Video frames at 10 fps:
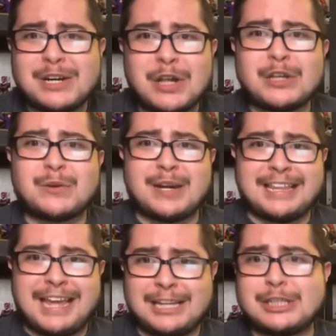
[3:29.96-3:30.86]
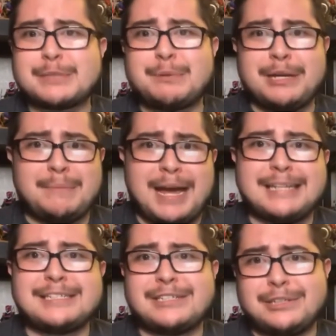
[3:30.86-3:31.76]
can all agree that it looks pretty
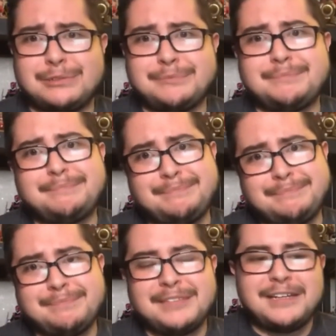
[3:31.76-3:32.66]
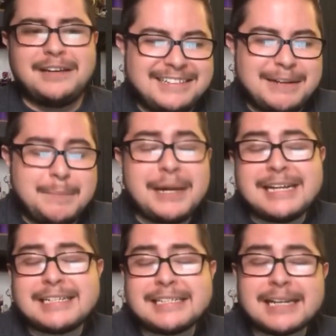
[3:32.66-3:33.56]
bad. So, but
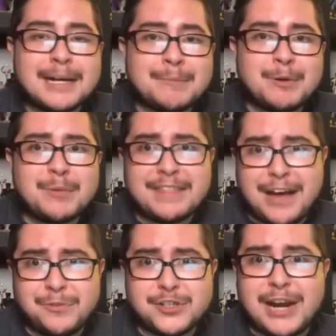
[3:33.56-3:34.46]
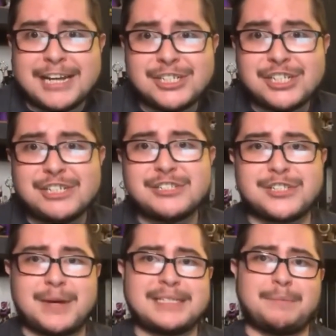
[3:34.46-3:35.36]
he does come without the dragon shield,
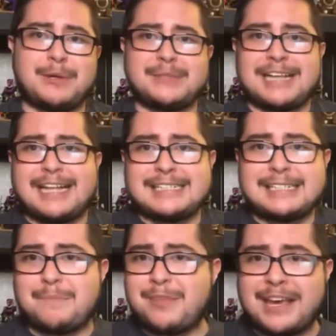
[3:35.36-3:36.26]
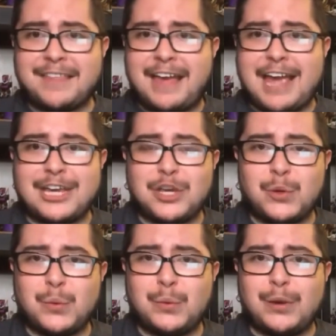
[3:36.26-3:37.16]
so I suppose that's something that
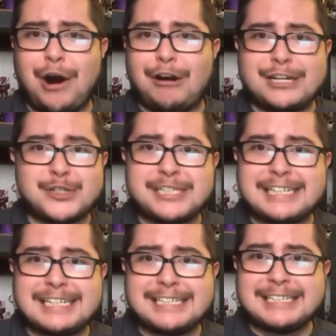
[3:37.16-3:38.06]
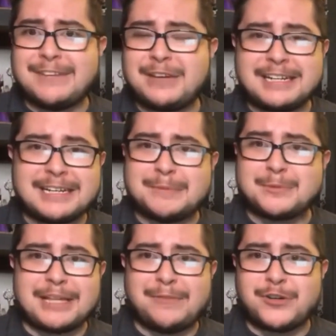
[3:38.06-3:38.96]
you are interested in if he comes
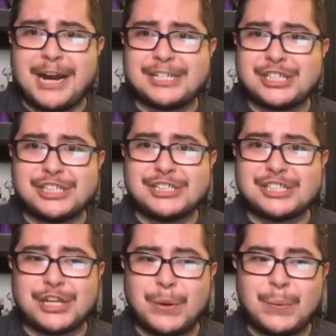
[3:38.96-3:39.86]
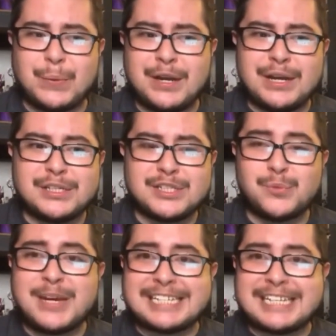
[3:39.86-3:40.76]
without the dragon shield. So
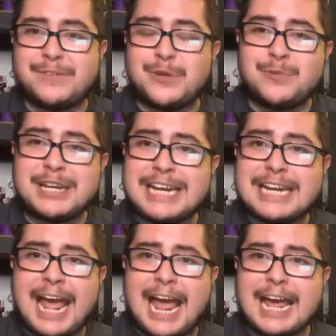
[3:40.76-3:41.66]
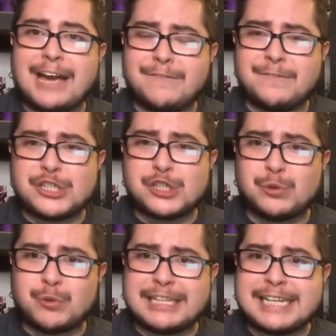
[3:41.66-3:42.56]
sweet. If you need a
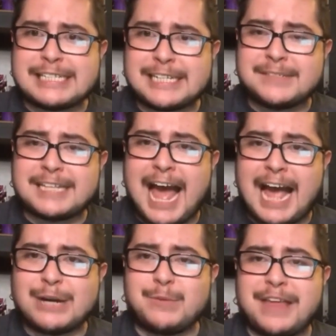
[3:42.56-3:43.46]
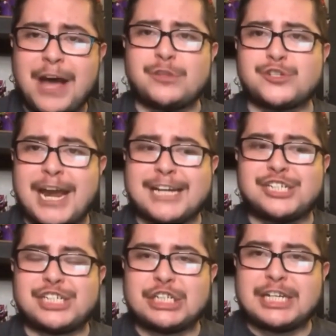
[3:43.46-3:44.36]
official release of Zack without the dragon
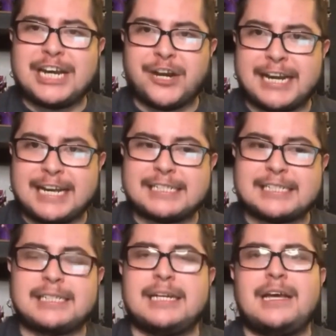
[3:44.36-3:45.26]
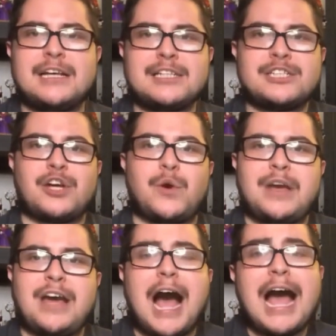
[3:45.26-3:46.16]
shield, here he is. So
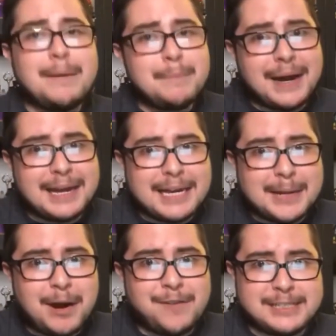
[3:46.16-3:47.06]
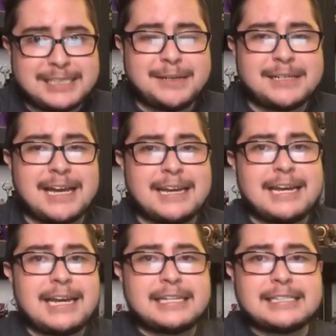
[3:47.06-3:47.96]
I am buying him, obviously, because I
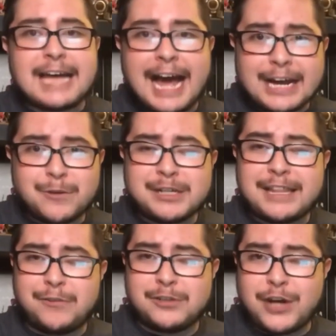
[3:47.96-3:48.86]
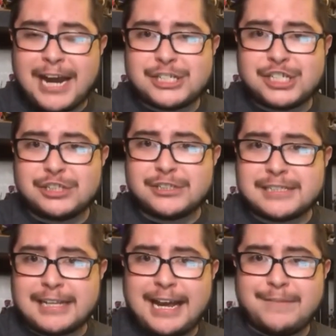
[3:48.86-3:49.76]
need a Zack without the dragon shield,
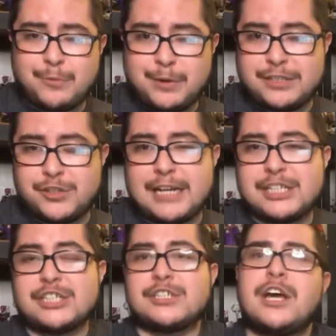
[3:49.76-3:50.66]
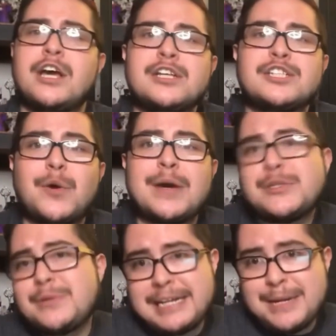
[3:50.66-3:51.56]
because I have him with the dragon shield. So I
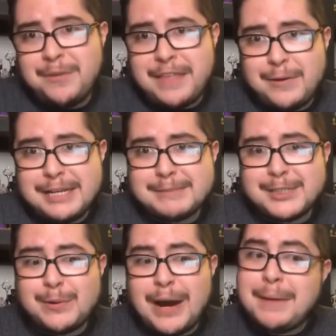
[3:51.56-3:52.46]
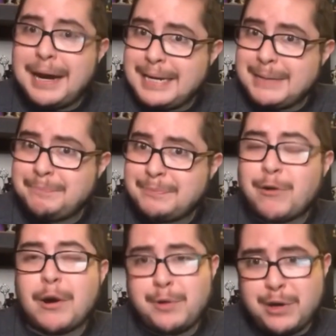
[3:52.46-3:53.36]
do need him without it, so I bought him,
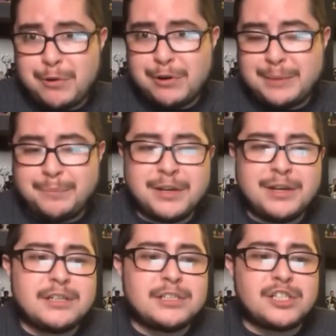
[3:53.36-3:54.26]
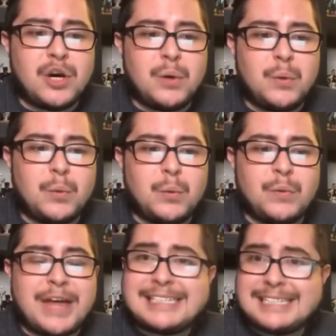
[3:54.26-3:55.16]
or I pre-ordered him.
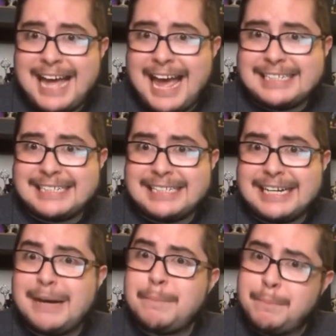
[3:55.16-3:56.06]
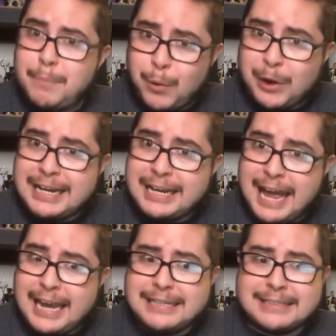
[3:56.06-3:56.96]
So that's that. Boring
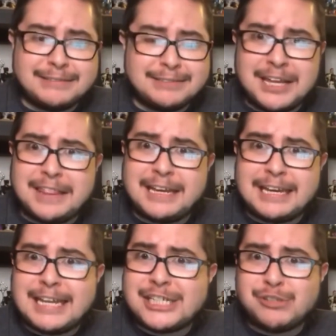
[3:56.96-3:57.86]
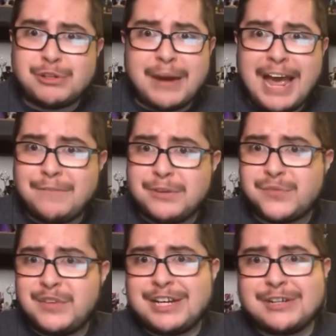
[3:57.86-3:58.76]
again. Nothing unless you don't have
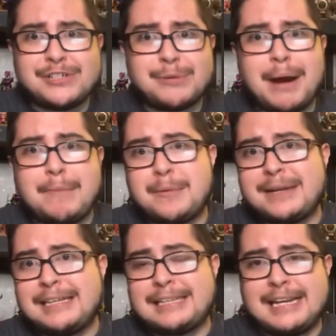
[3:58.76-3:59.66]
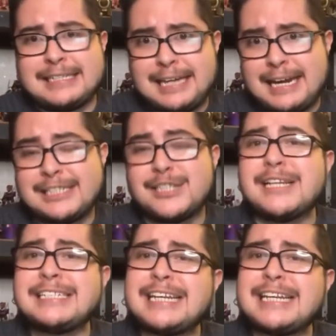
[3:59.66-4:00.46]
those figures, you're probably not that excited. So let's